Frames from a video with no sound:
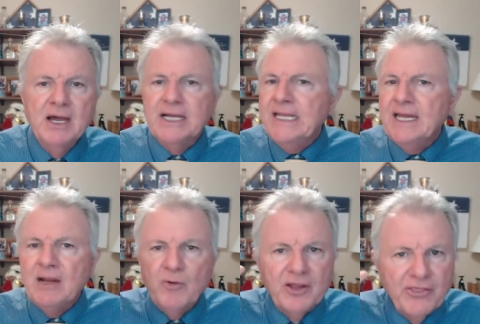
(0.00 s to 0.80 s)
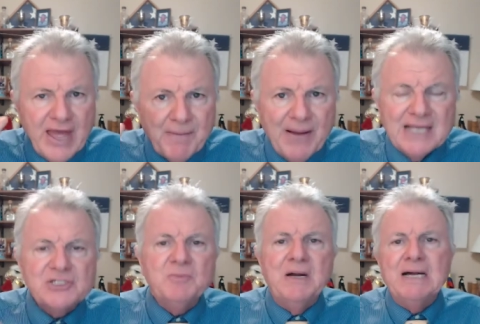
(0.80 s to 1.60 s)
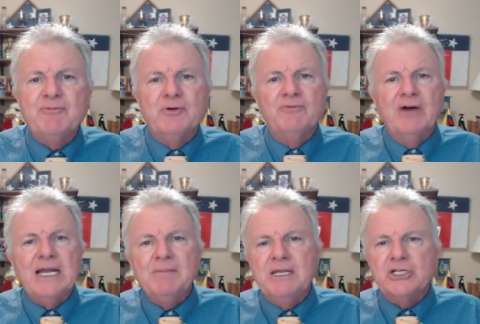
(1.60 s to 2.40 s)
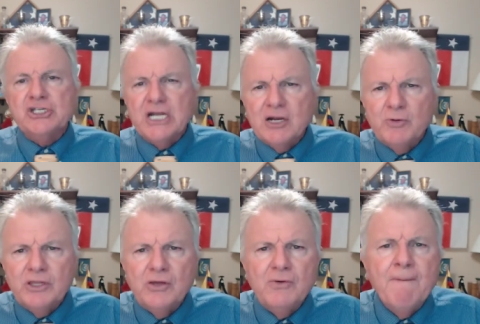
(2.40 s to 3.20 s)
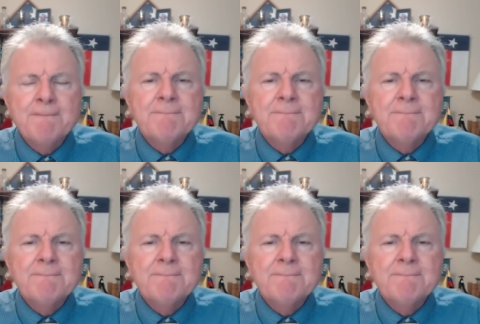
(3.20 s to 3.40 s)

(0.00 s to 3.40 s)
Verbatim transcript: Again, I want to thank Pastor Bob for inviting me to share with you.